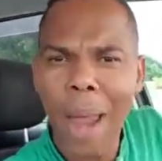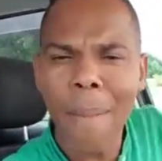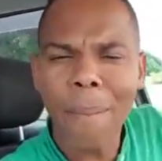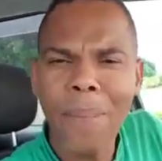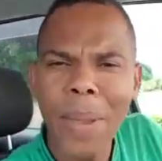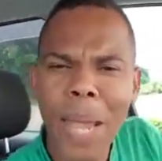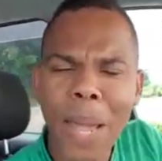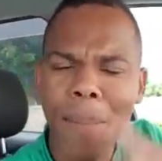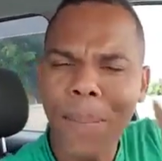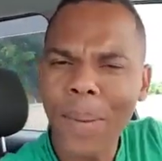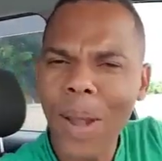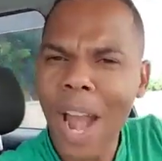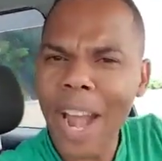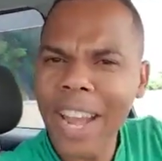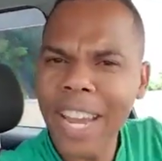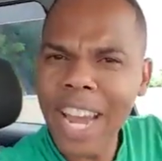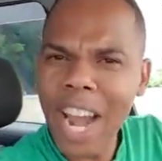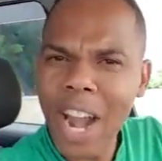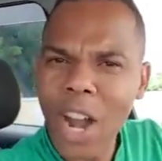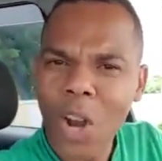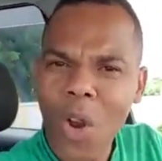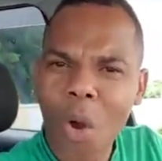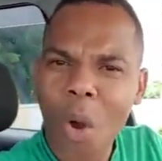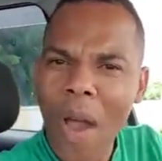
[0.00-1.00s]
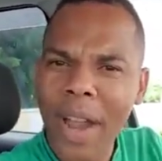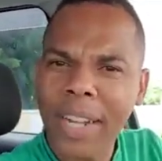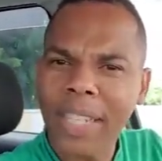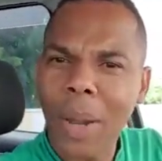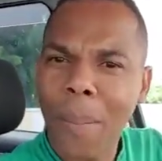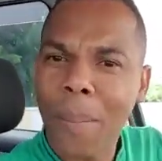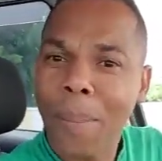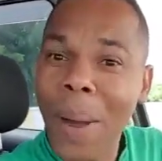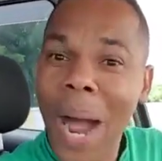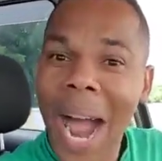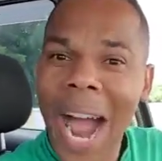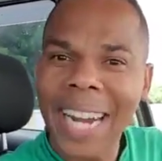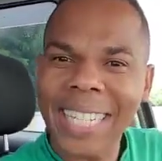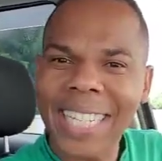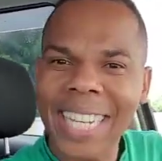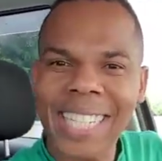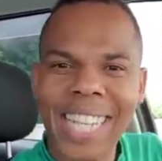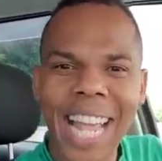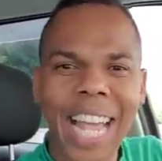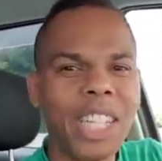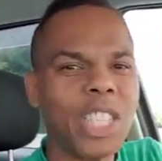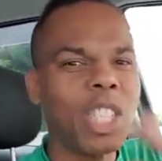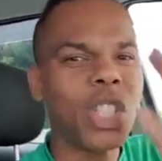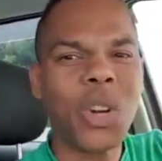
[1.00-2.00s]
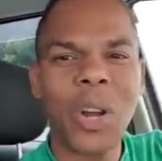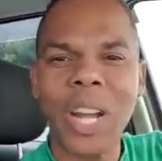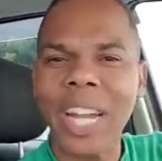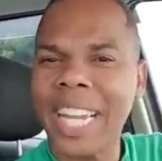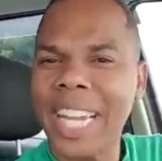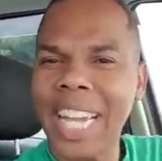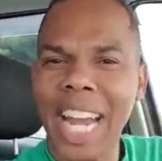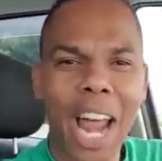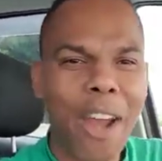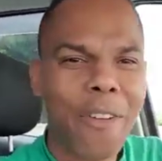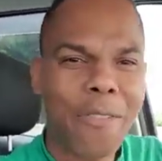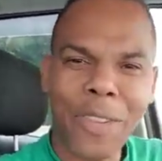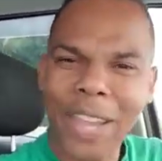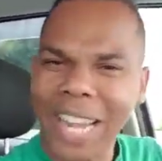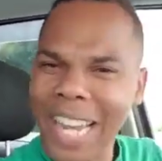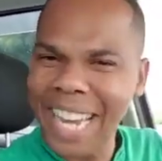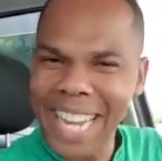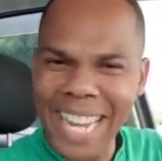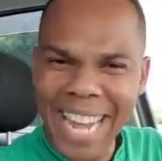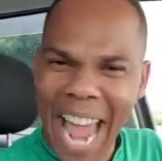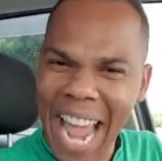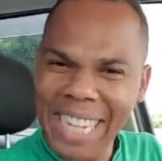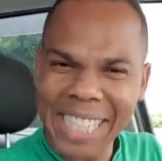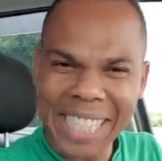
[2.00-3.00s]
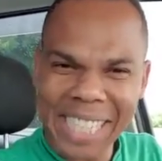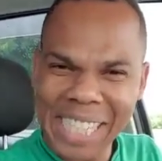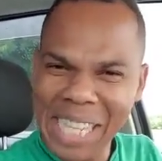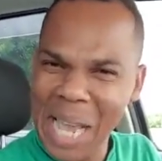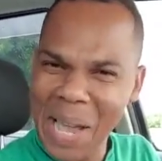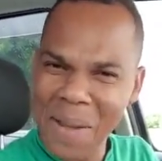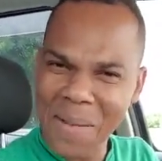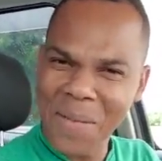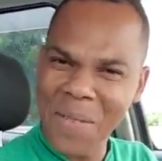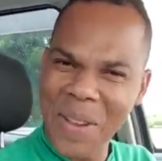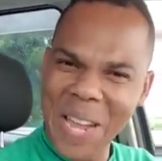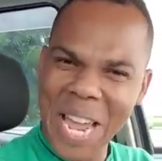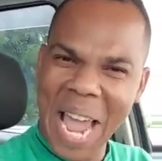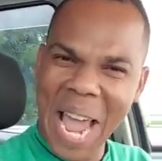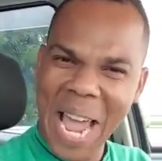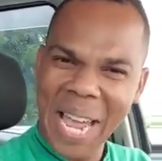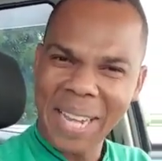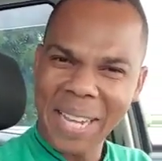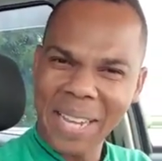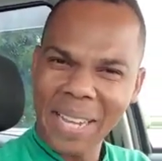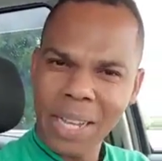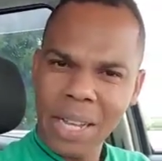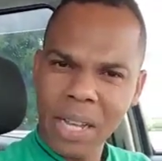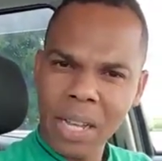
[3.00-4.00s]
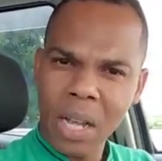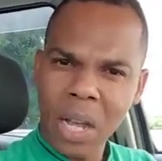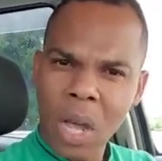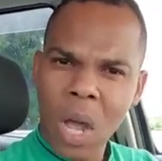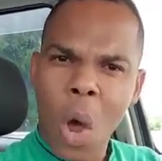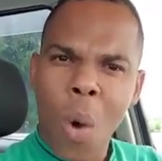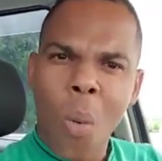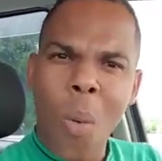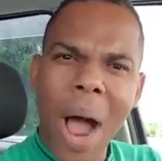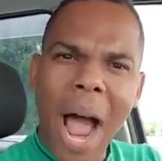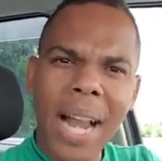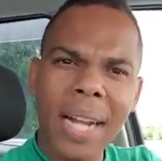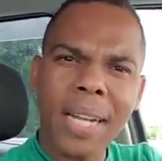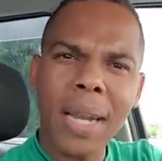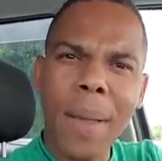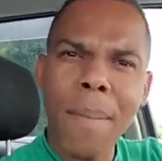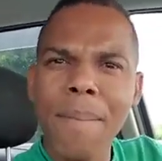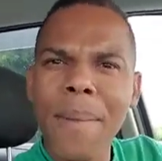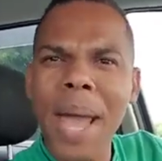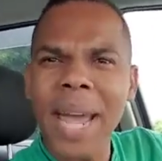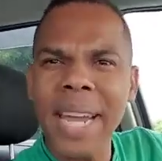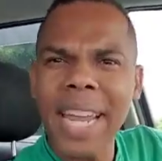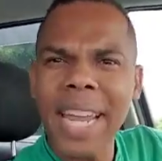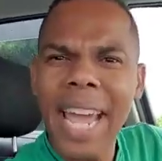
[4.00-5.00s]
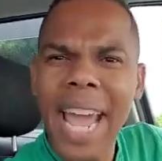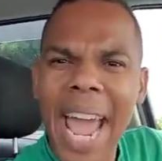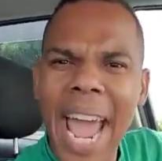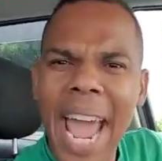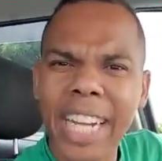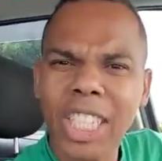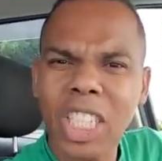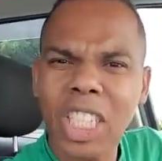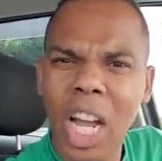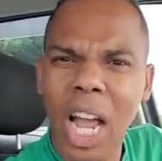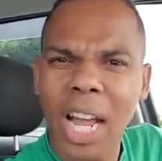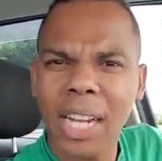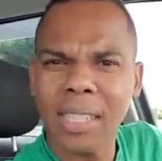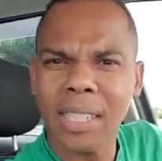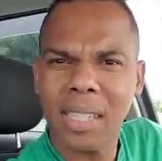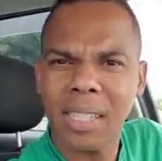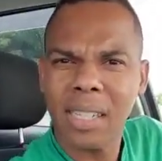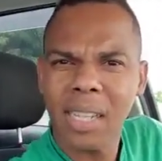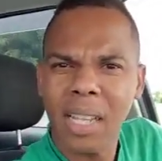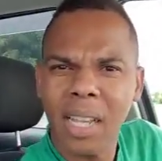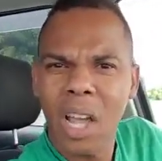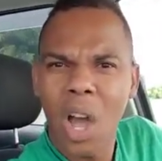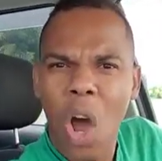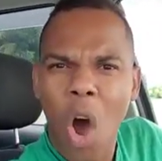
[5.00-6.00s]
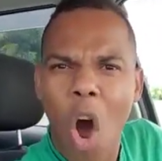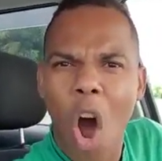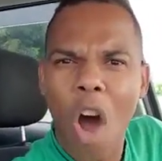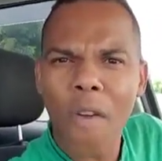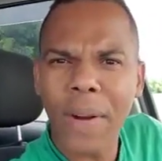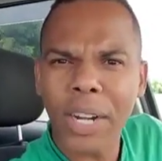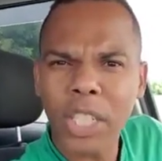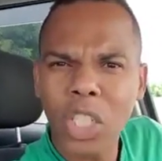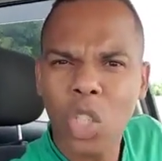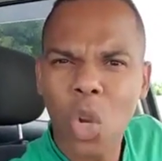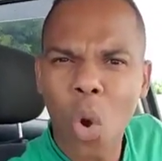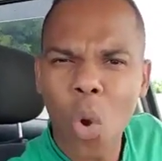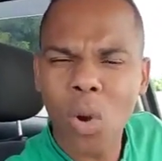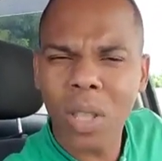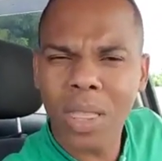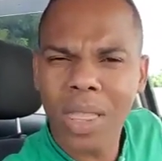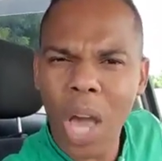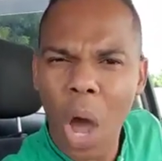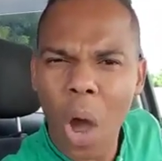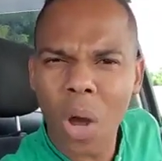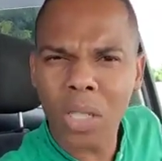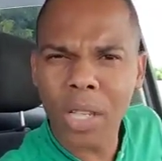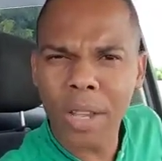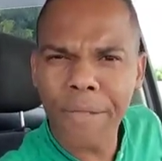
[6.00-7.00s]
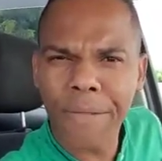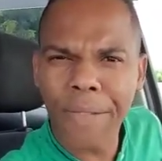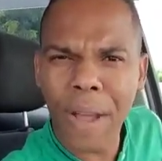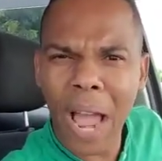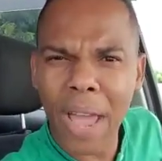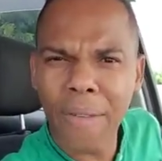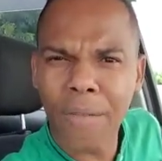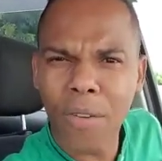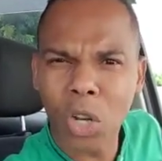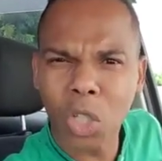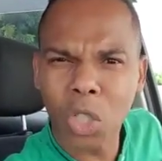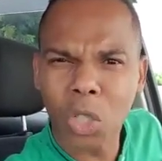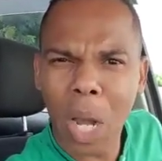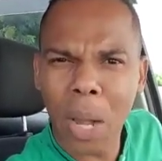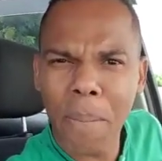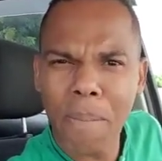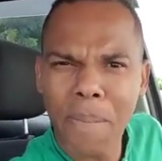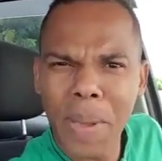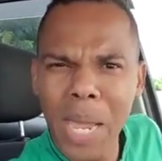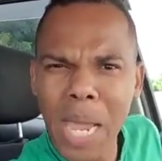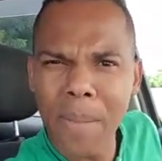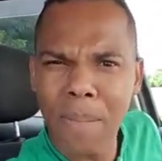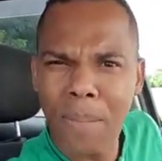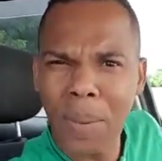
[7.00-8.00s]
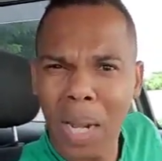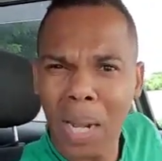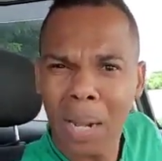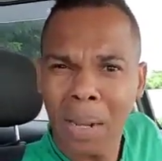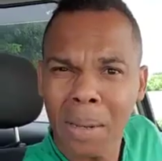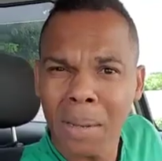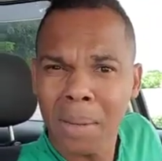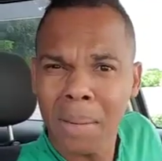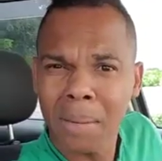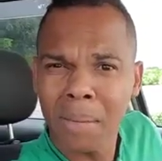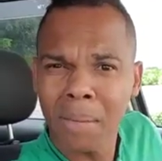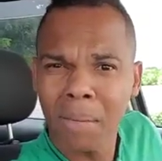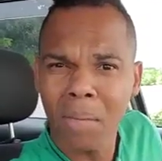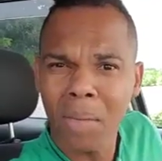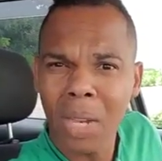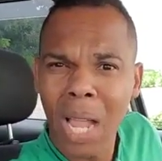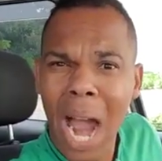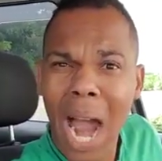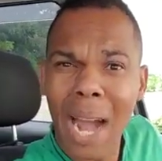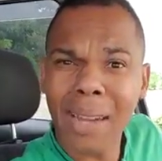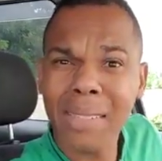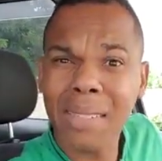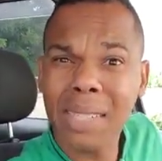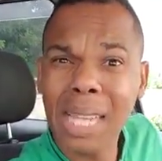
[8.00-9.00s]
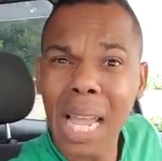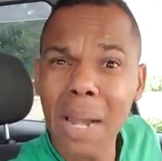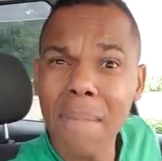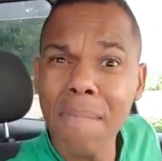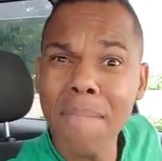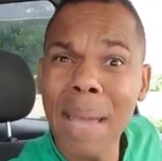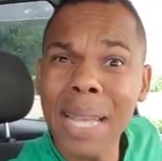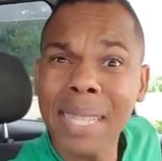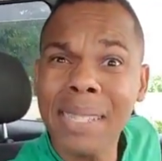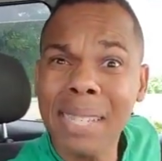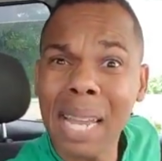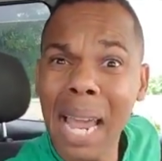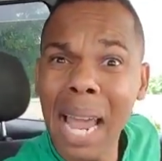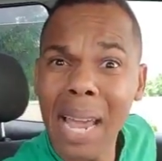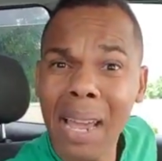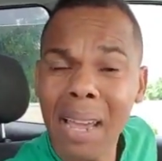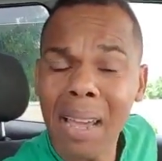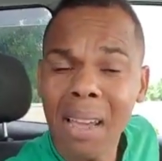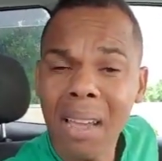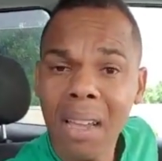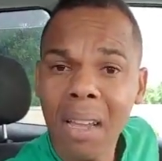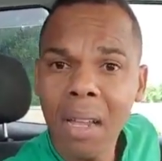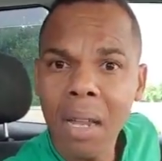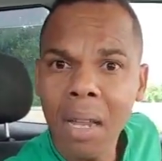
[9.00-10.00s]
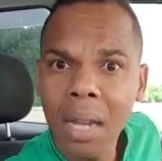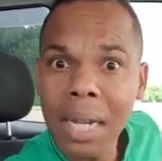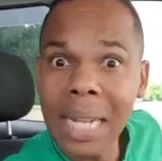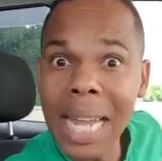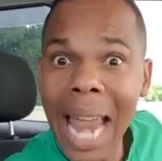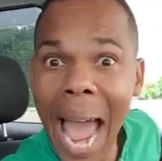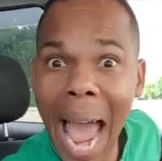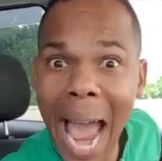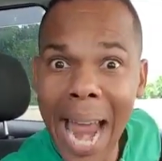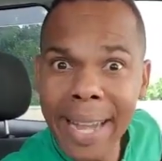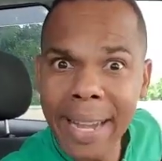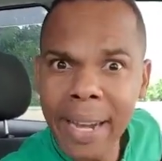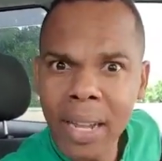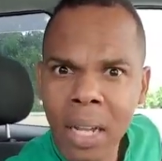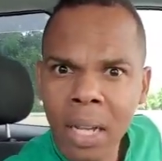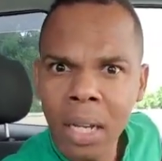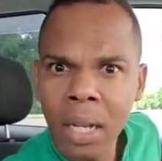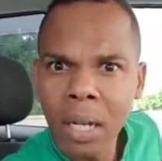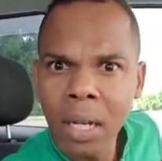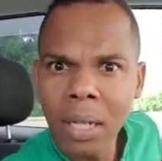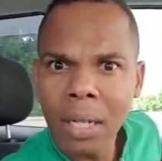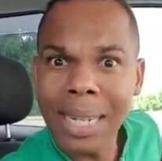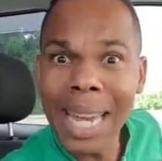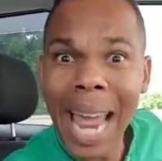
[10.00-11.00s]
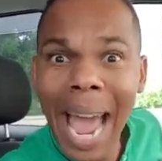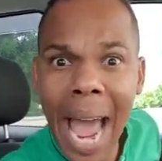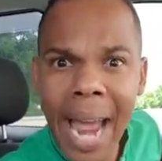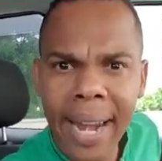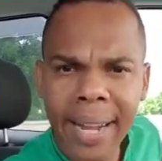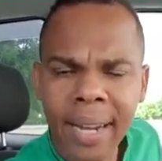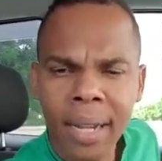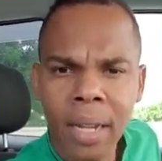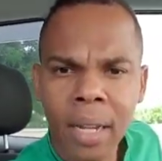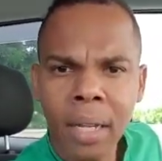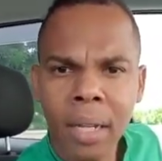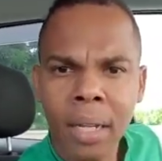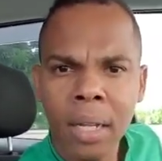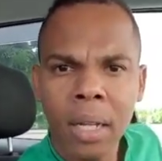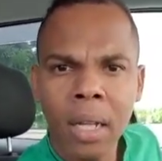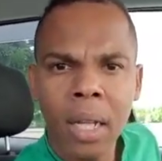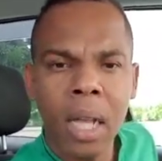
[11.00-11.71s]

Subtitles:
And people are here going to parties and drinking and feeling nice same way. While the many Haitians, over 2,500 people, are still missing. Dead. Dead.